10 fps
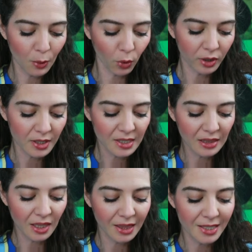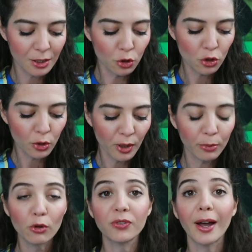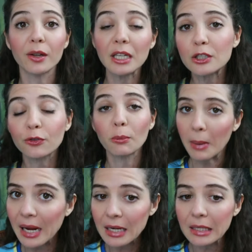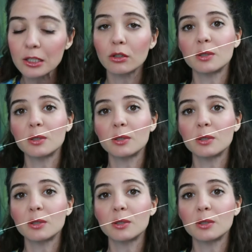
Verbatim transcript: and we're gonna see that this nutrient profile is for maintenance,